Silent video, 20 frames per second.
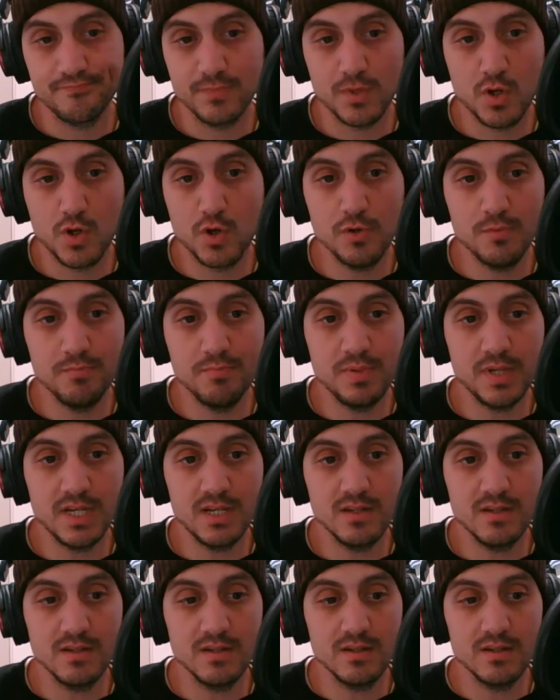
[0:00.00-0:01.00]
couldn't
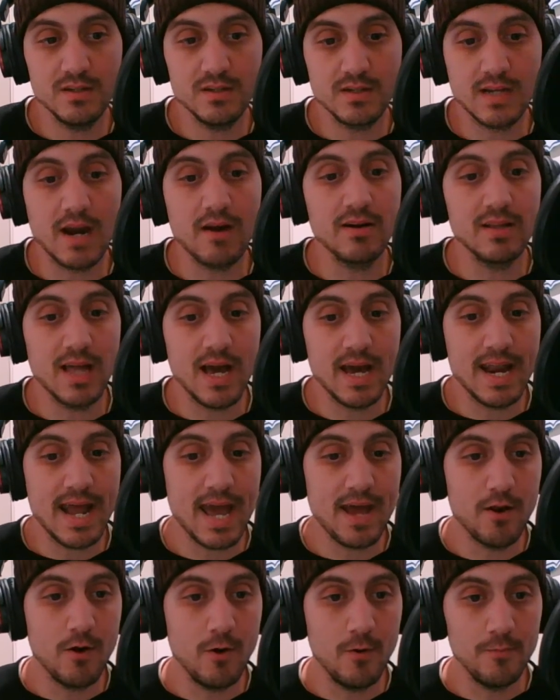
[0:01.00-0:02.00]
beat Carolina
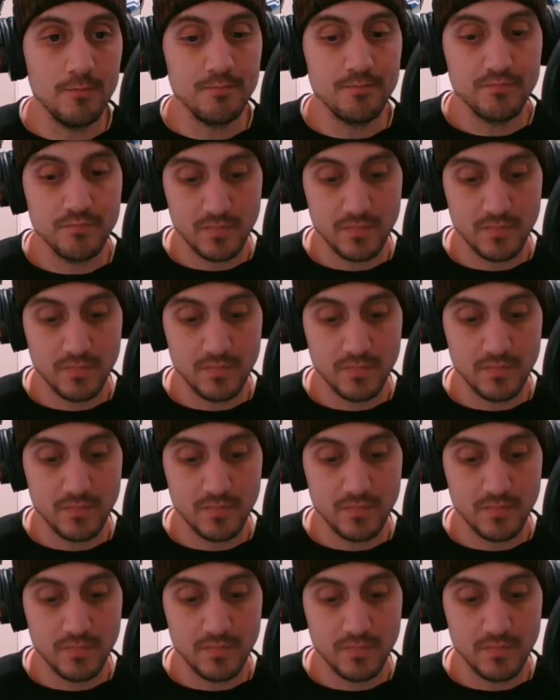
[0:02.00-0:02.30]
at home.